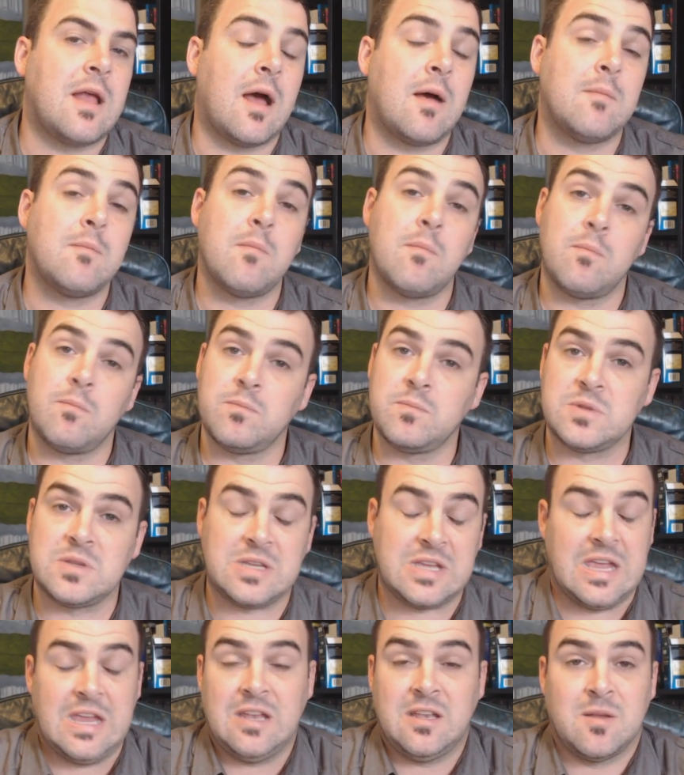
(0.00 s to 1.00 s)
Um,
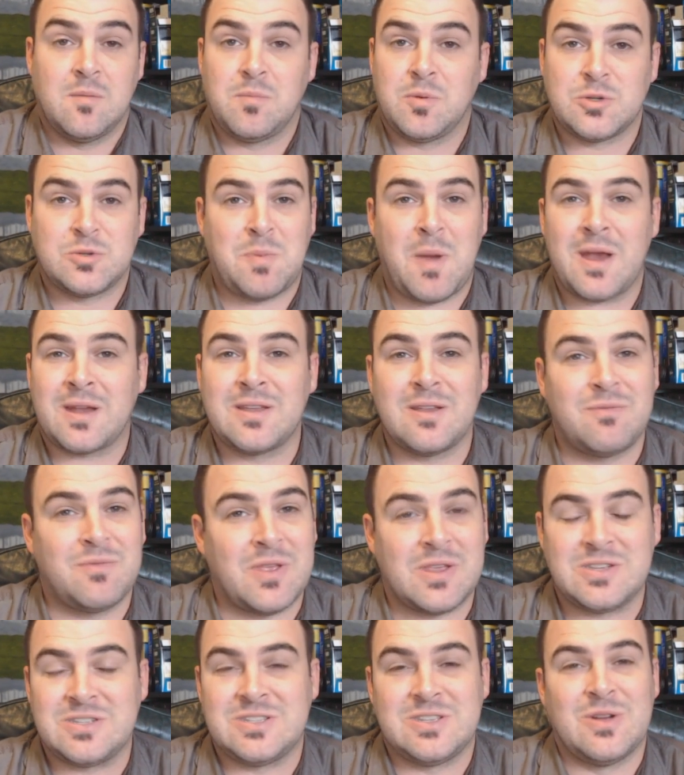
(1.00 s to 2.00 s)
Kingdom perspective,
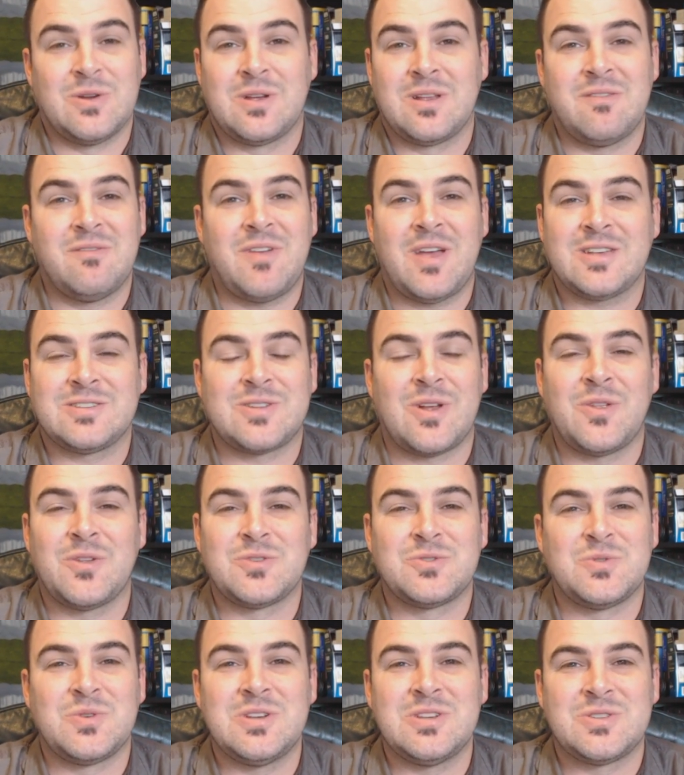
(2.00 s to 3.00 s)
they still can invest all
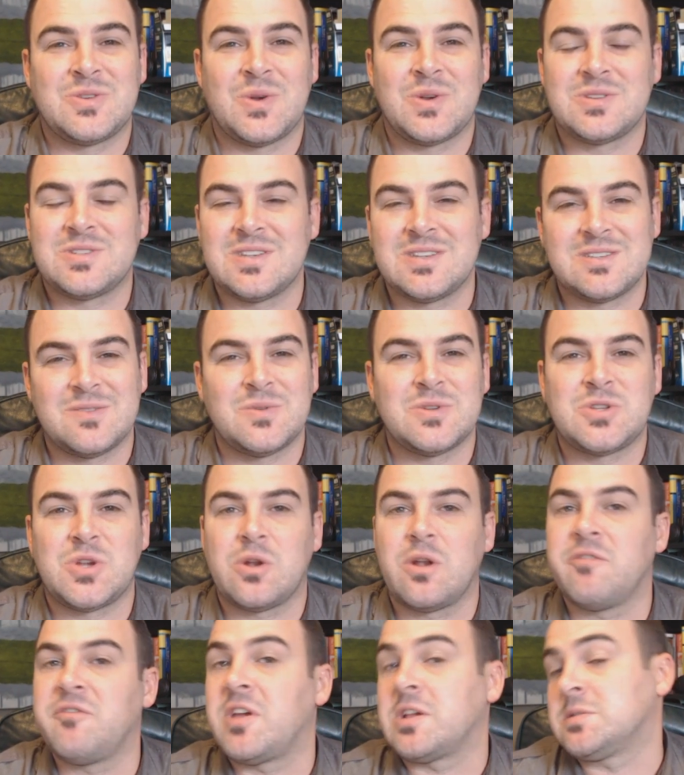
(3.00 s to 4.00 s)
those resources and
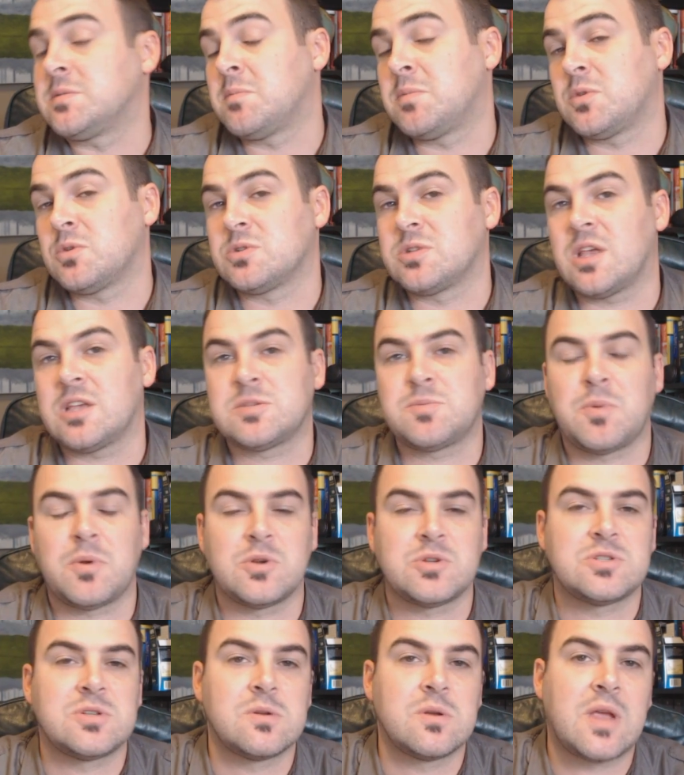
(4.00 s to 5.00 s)
return on investment, but there's less
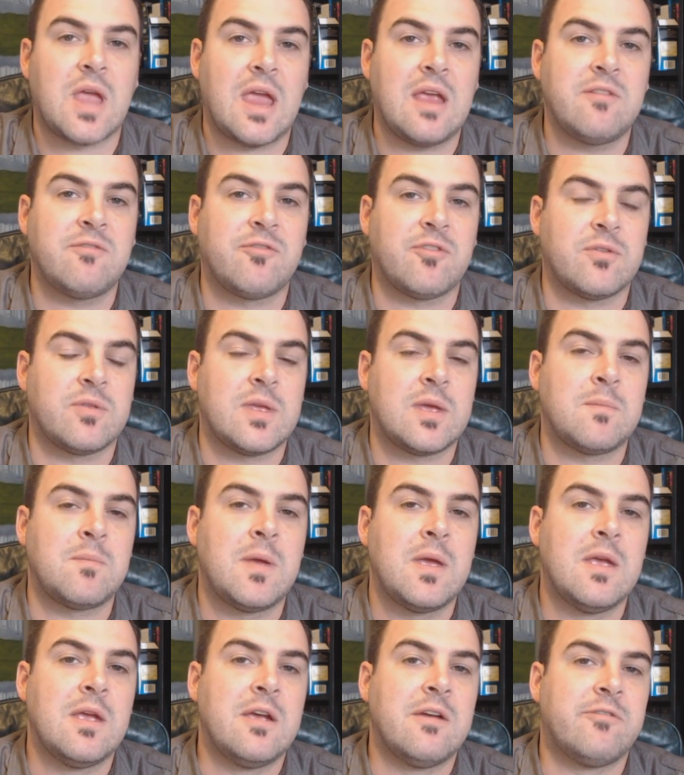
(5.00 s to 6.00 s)
personal gain for them
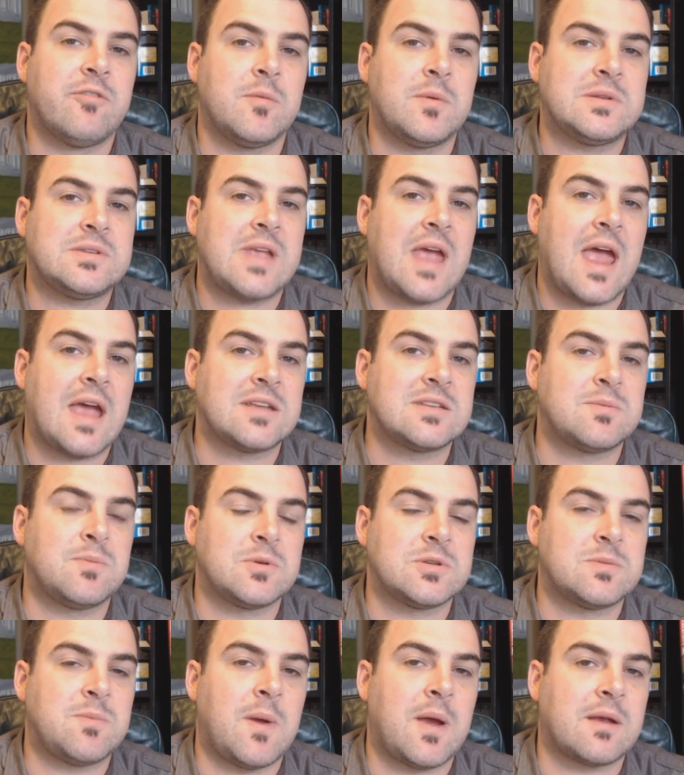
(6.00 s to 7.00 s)
from a tax
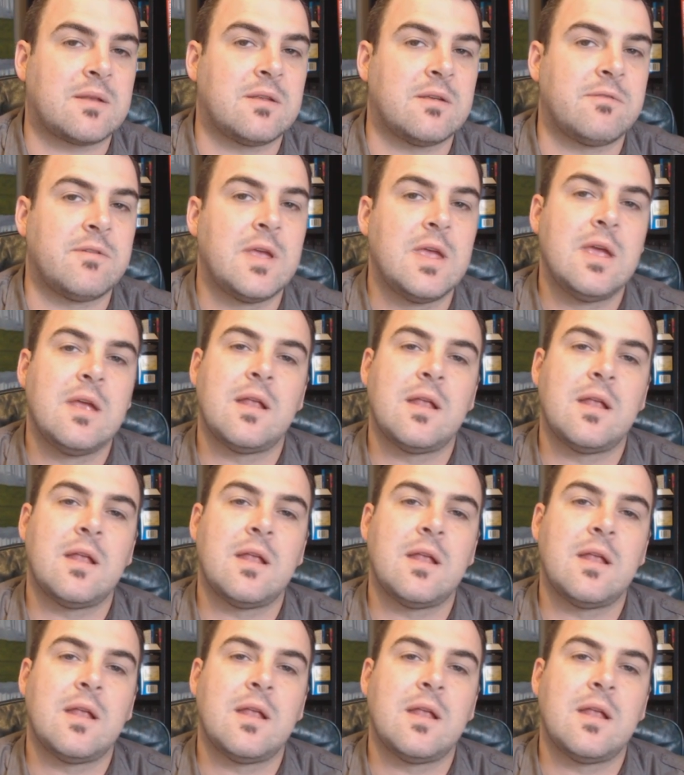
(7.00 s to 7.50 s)
perspective.